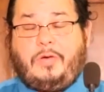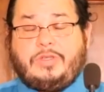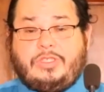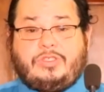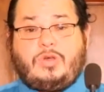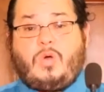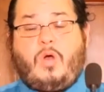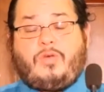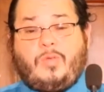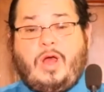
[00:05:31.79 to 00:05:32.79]
I was just so
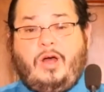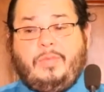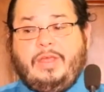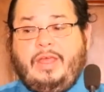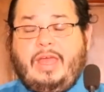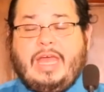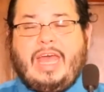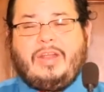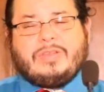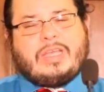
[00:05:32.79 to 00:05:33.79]
overwhelmed.
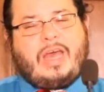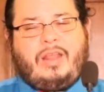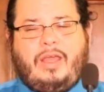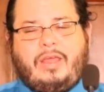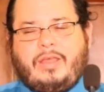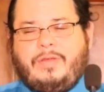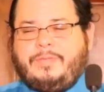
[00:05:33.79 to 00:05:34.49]
And it was kind of like,